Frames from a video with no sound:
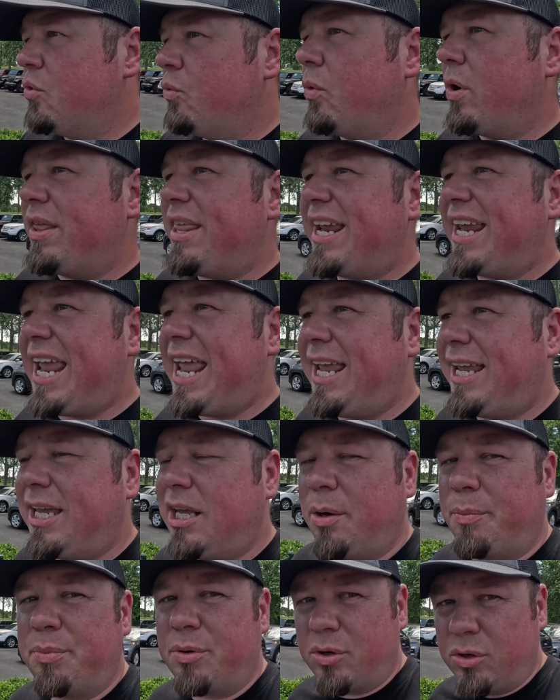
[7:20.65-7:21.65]
where they can't
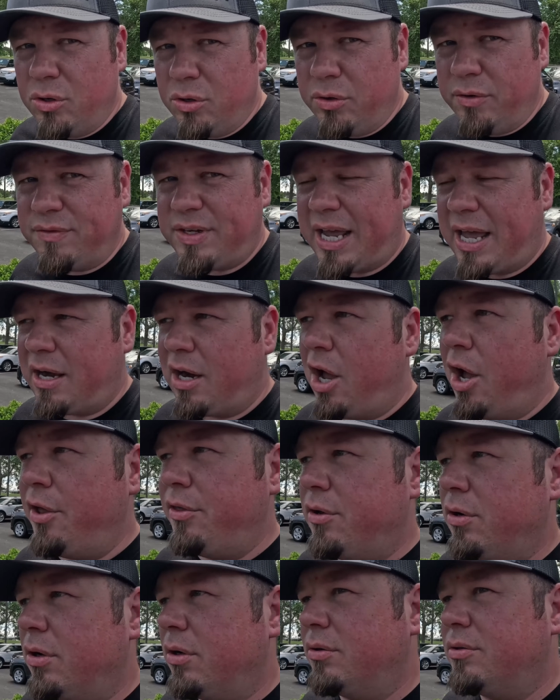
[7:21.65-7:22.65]
get approved at
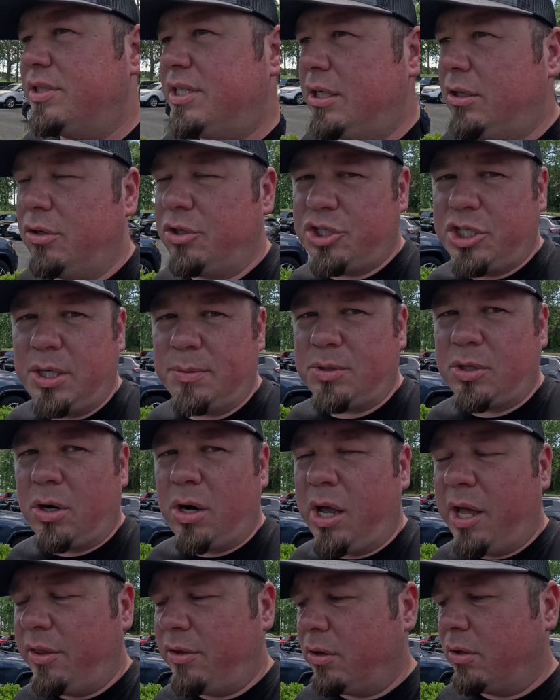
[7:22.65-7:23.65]
other dealerships or
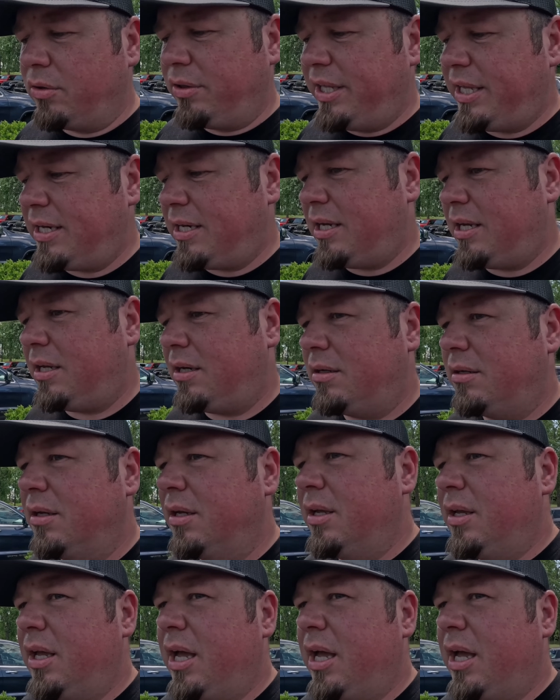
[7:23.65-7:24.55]
other lending